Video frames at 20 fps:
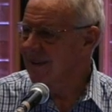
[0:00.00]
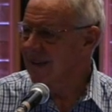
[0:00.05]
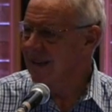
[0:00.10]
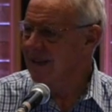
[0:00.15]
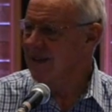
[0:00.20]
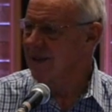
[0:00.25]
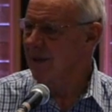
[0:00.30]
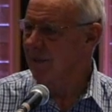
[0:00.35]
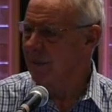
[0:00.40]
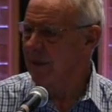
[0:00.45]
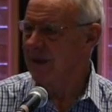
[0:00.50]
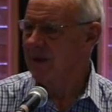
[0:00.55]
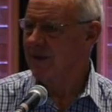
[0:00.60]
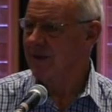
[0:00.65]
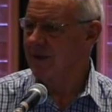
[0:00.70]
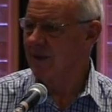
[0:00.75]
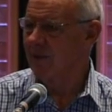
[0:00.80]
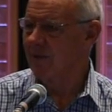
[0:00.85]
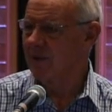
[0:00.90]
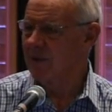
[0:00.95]
That's the
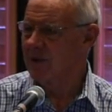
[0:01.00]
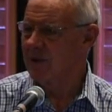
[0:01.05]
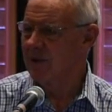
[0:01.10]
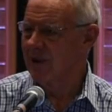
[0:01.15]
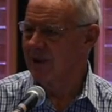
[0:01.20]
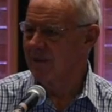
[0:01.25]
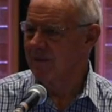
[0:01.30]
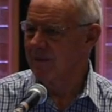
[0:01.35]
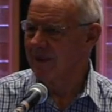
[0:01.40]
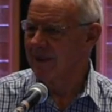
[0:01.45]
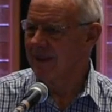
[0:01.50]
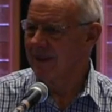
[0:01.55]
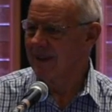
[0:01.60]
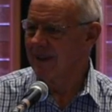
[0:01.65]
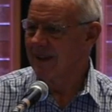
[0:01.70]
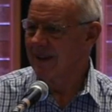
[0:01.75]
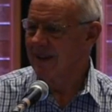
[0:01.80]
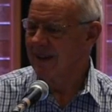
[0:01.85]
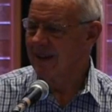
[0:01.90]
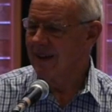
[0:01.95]
best self esteem.
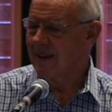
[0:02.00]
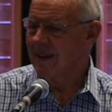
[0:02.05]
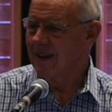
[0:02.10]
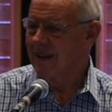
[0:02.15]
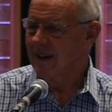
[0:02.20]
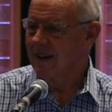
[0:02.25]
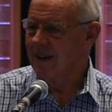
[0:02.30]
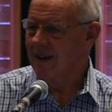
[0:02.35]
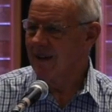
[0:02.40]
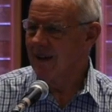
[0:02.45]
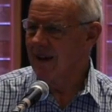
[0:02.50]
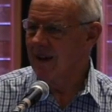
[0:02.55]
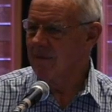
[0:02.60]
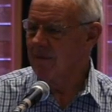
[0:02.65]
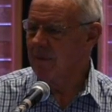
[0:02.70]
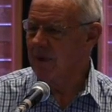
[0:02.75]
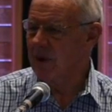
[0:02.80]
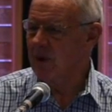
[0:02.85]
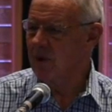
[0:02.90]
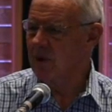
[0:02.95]
Right?
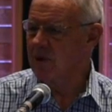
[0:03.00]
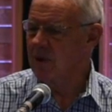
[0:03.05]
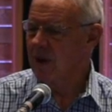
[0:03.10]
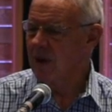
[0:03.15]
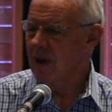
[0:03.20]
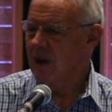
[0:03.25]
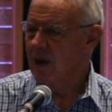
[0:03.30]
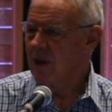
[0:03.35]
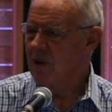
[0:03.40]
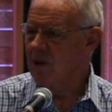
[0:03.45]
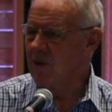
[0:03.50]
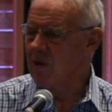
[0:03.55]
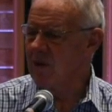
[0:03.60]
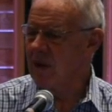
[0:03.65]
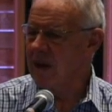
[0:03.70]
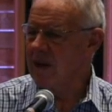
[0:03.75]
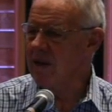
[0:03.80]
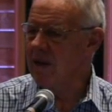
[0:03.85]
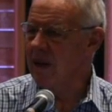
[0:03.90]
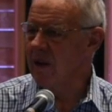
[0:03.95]
Because you
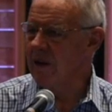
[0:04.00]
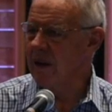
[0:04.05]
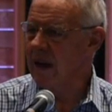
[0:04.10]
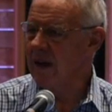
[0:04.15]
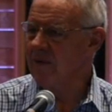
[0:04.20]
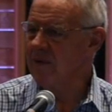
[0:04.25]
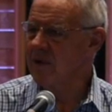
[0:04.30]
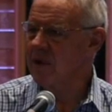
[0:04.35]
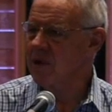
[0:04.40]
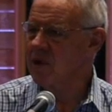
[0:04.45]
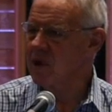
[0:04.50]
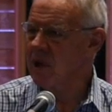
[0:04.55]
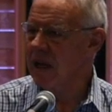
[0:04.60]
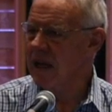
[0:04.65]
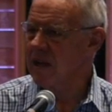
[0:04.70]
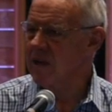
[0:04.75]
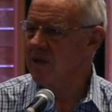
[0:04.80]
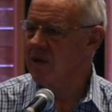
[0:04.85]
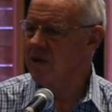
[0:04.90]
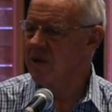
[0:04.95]
then don't have to
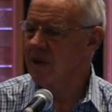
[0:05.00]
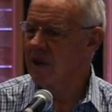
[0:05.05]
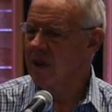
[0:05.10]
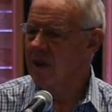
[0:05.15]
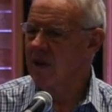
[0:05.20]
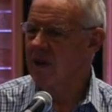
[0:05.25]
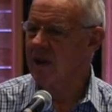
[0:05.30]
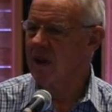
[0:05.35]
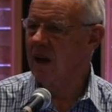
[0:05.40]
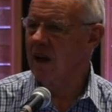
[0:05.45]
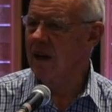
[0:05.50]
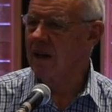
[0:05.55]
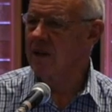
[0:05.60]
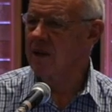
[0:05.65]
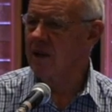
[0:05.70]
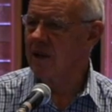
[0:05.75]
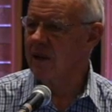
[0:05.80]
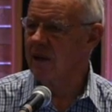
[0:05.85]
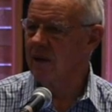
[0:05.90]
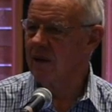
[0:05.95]
chase the
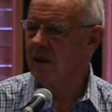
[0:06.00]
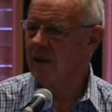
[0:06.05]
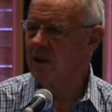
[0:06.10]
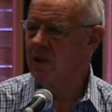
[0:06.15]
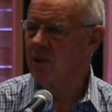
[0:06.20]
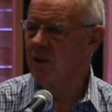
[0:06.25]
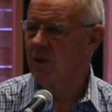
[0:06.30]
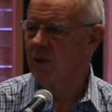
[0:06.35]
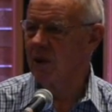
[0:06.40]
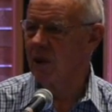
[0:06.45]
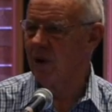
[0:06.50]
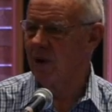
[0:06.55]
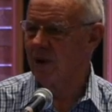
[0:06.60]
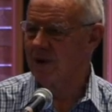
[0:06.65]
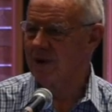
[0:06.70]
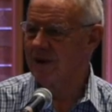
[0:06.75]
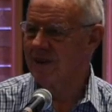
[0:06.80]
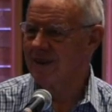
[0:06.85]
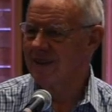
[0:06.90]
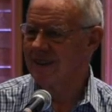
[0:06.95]
ideal that you're
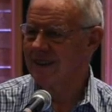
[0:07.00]
not